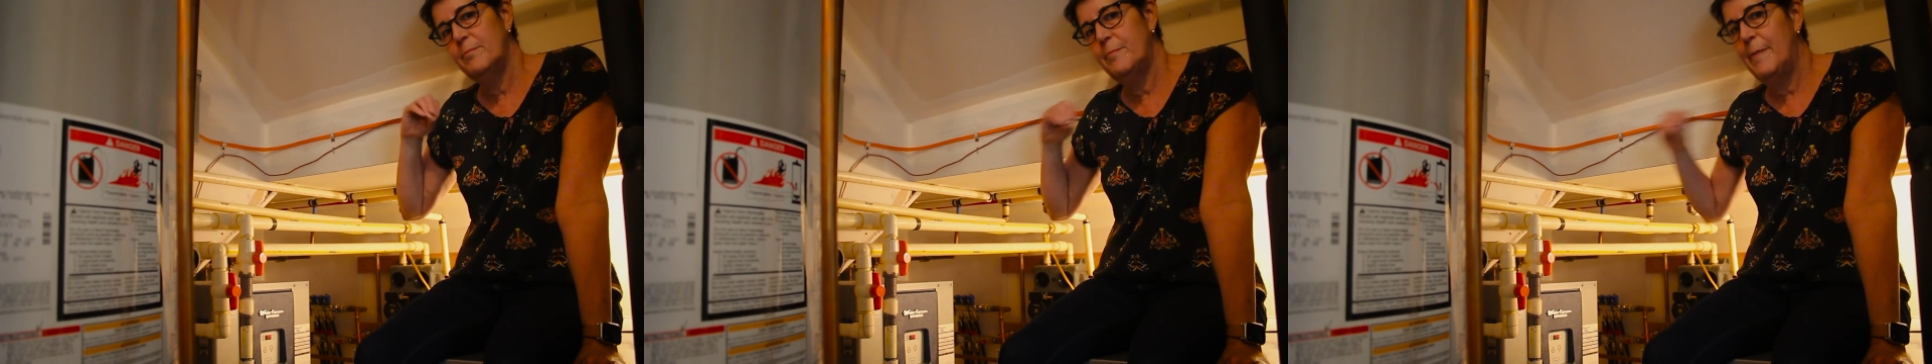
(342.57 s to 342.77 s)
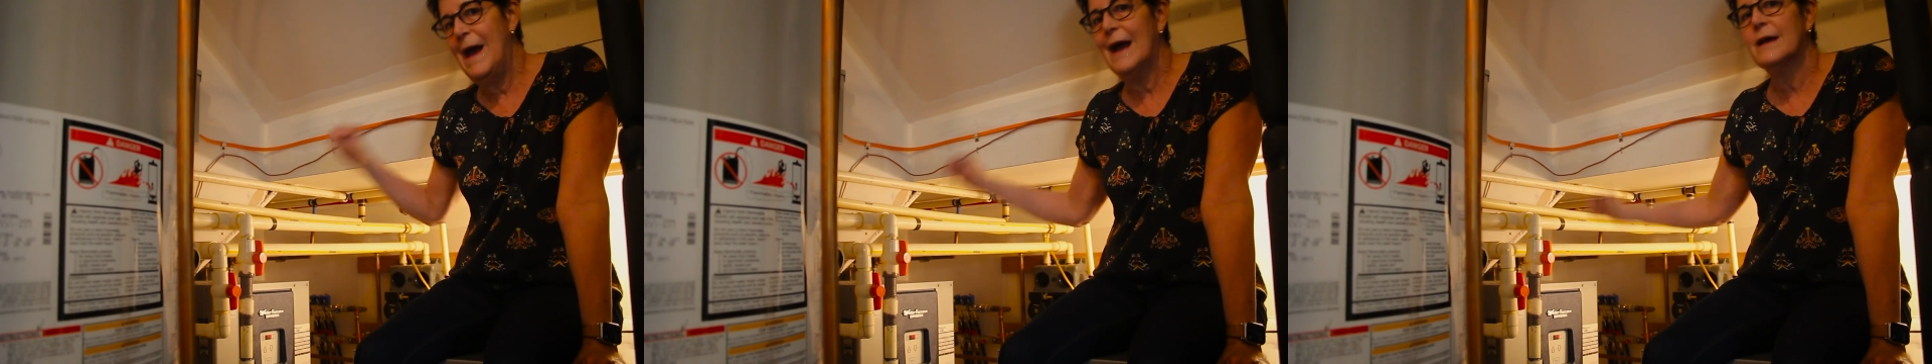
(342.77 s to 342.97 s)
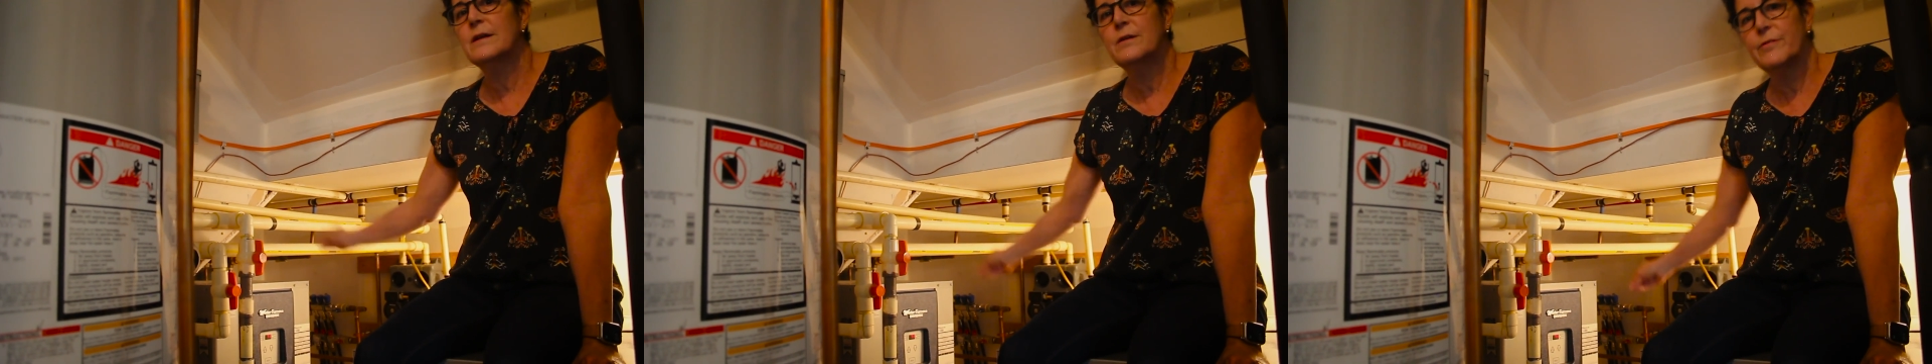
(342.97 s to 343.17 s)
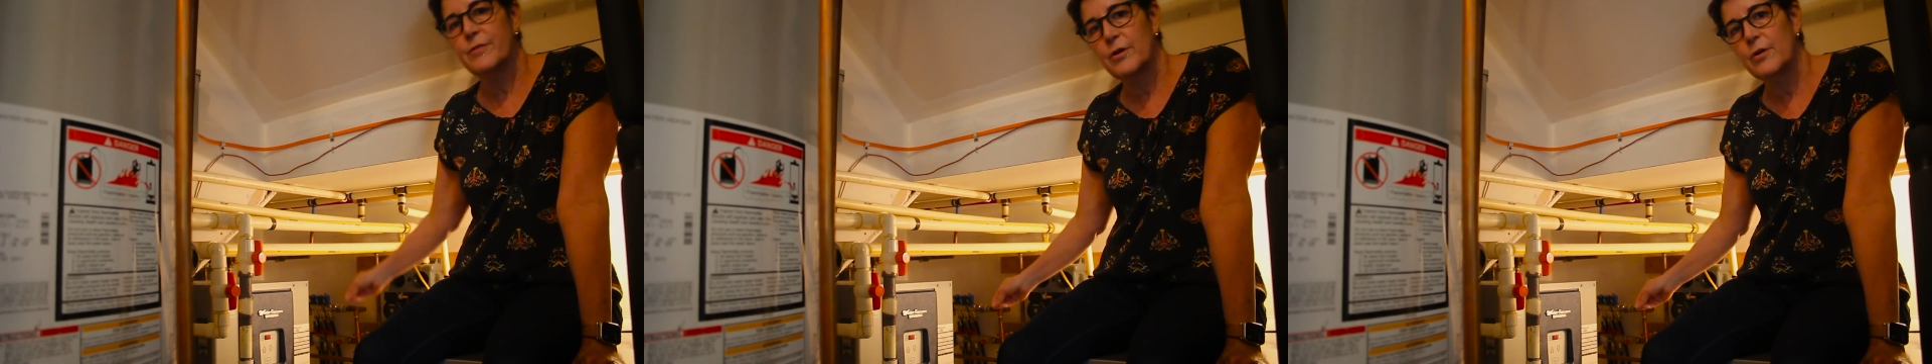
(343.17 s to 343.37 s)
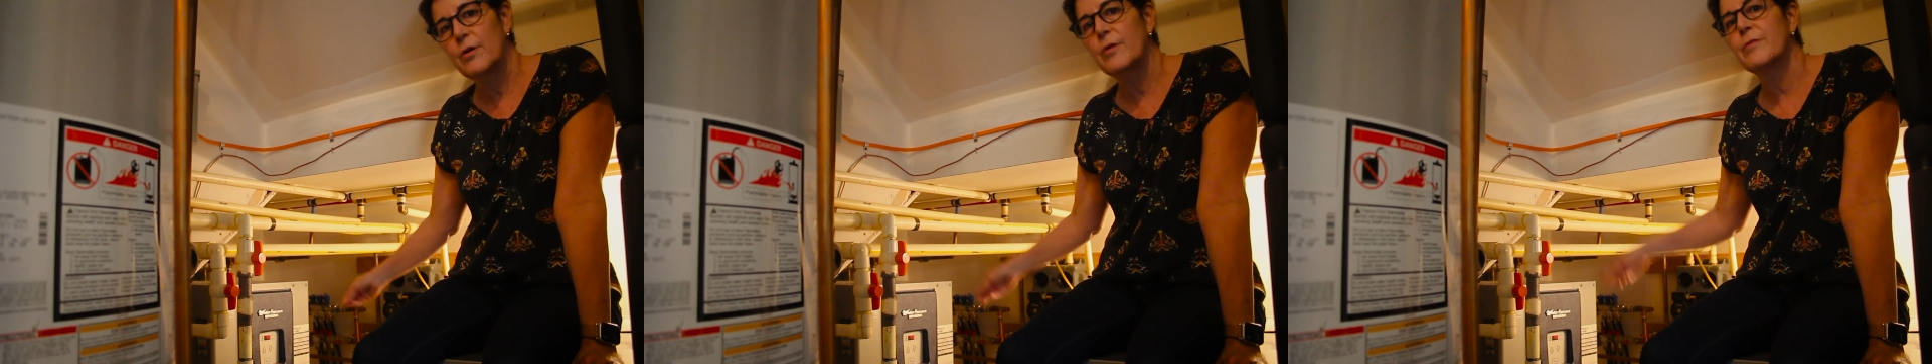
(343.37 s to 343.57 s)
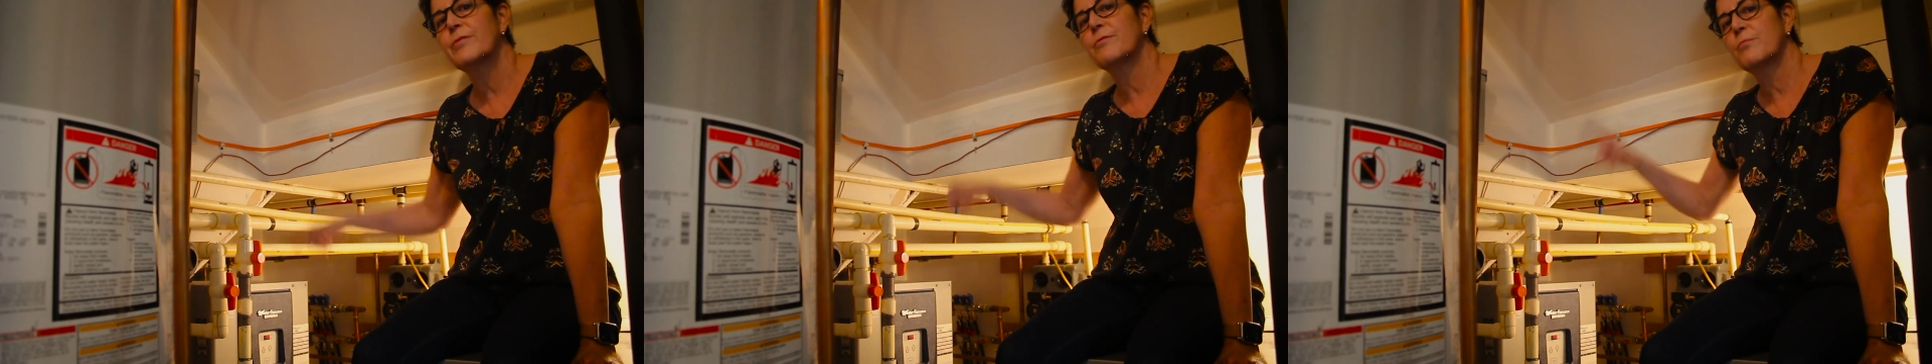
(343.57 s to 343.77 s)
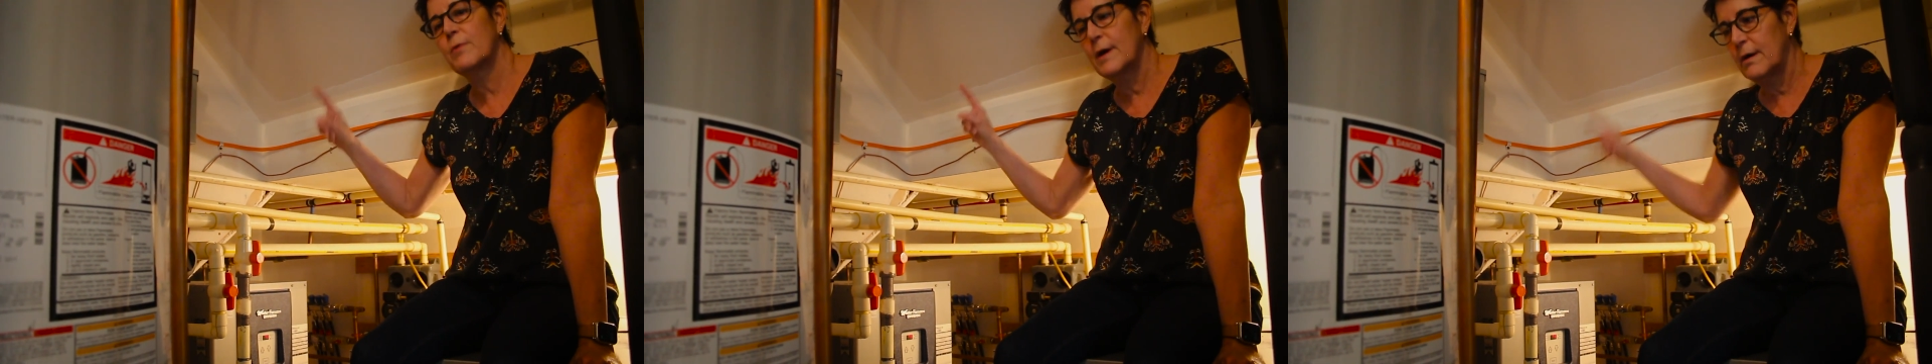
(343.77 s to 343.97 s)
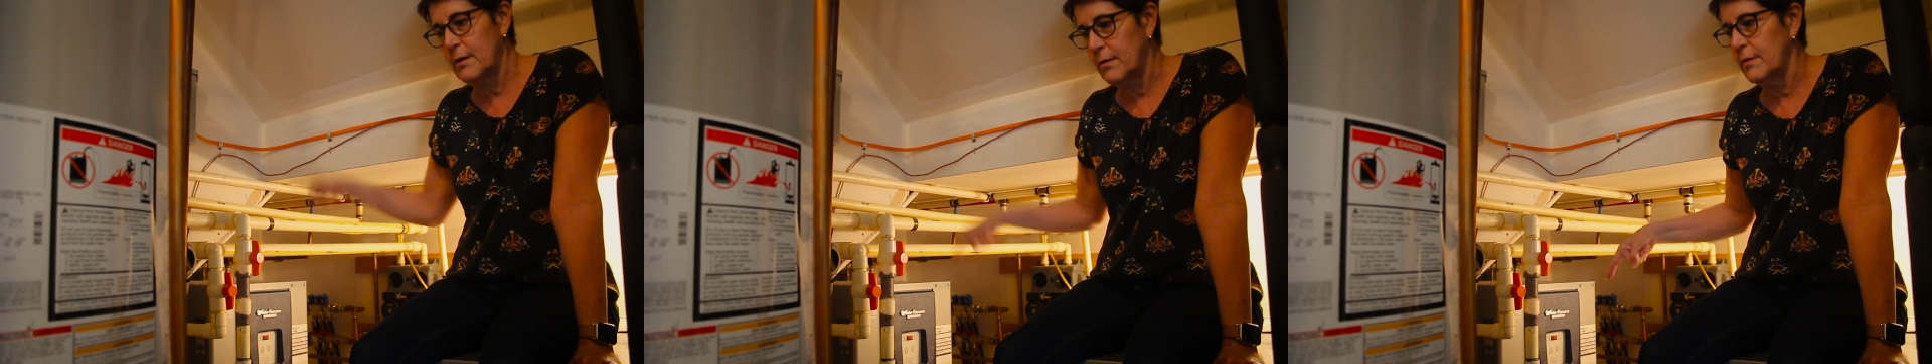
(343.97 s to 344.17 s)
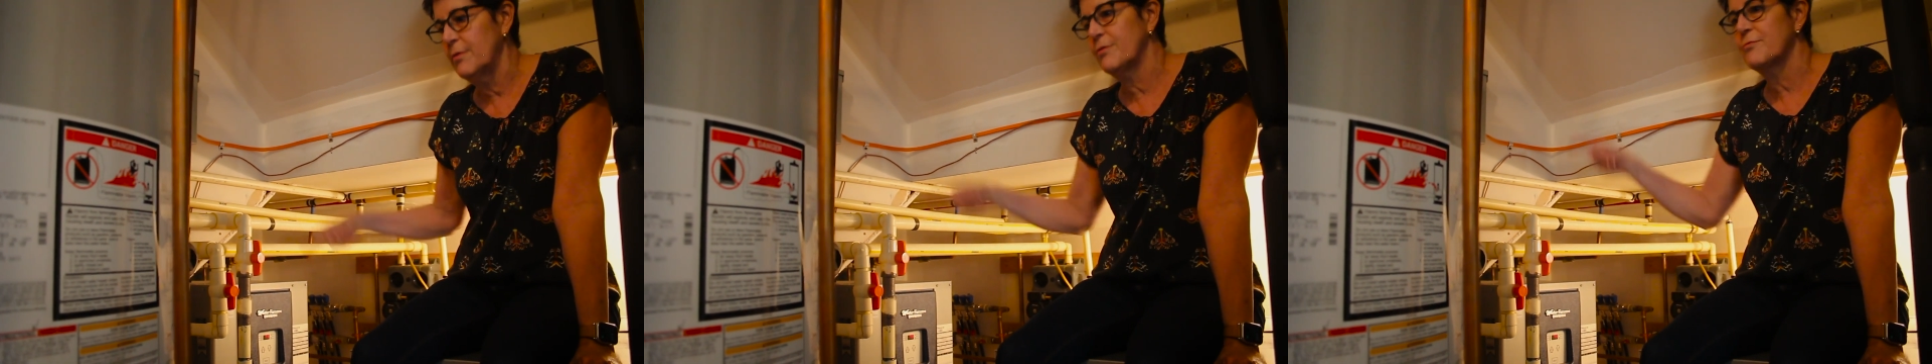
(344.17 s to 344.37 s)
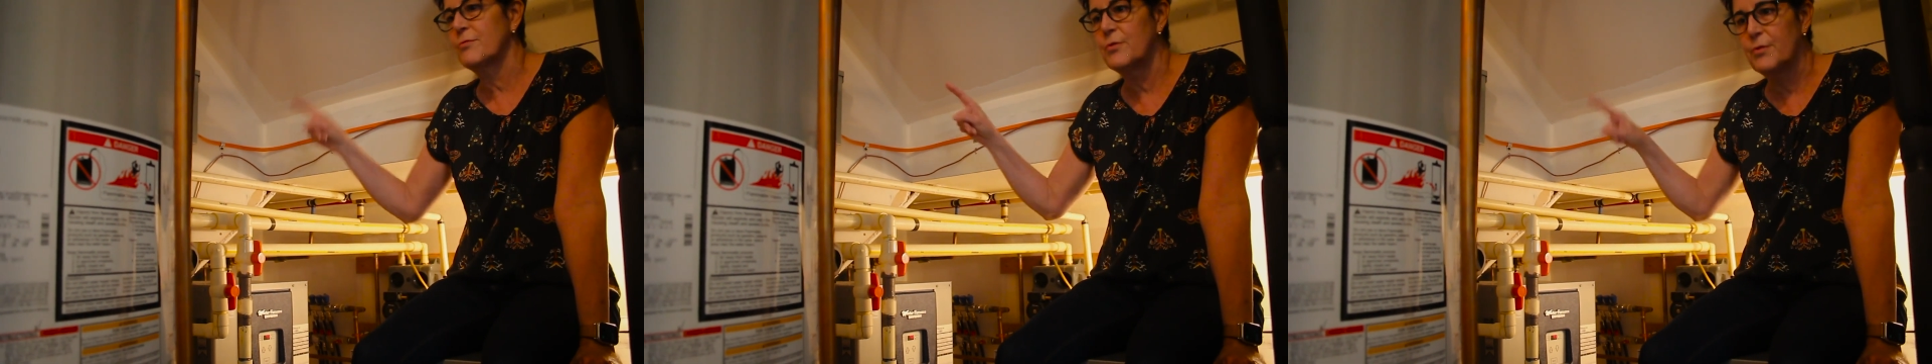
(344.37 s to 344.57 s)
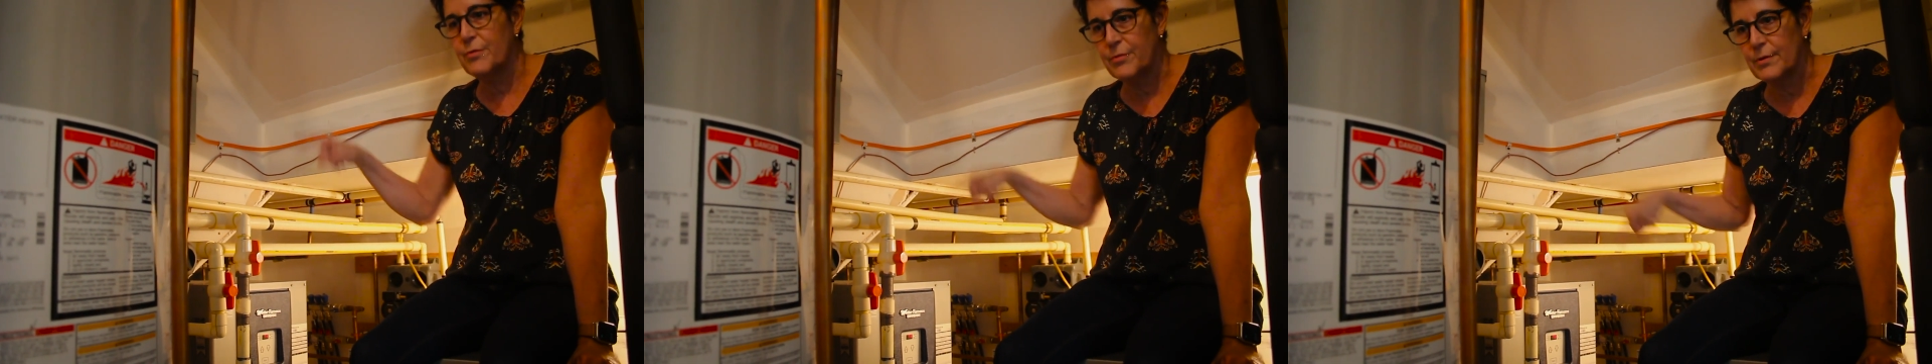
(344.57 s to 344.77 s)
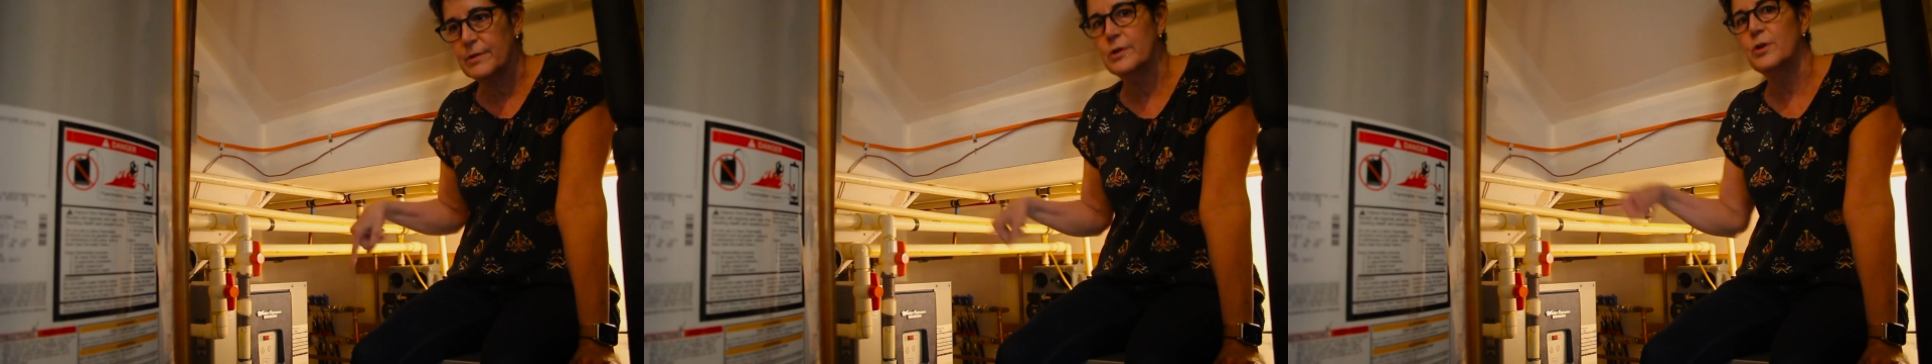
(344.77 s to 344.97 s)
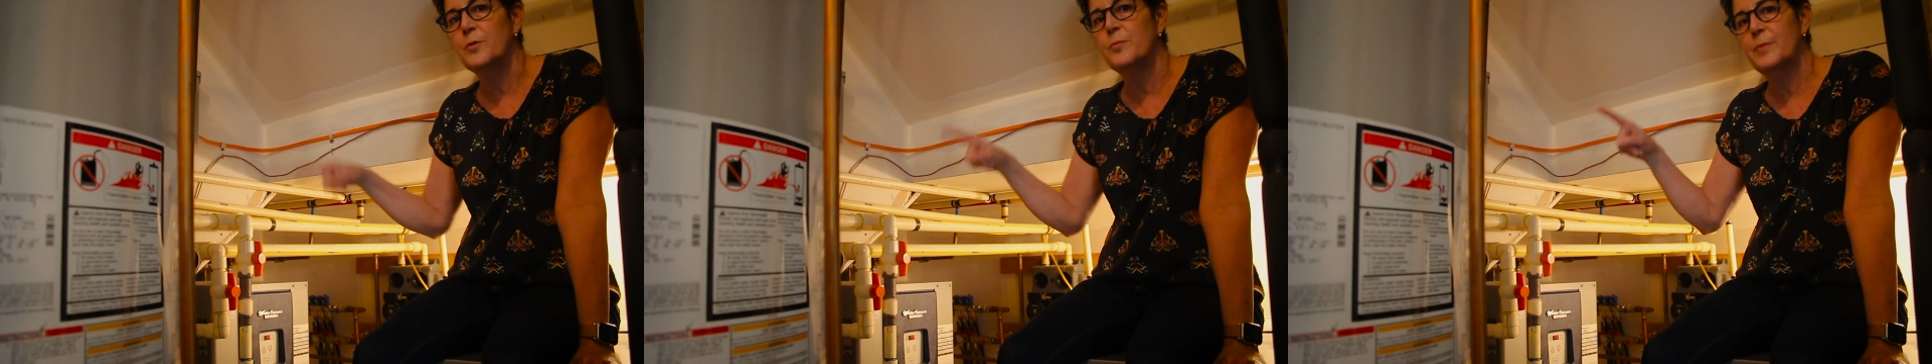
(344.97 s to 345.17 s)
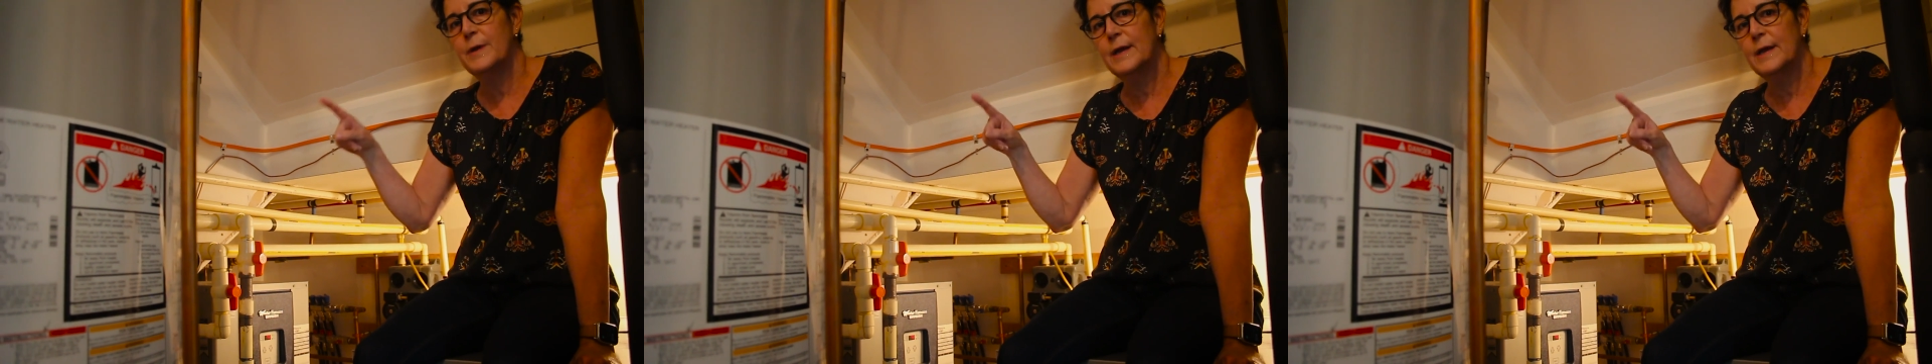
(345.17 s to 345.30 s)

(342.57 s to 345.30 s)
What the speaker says: back into the earth, where through the loop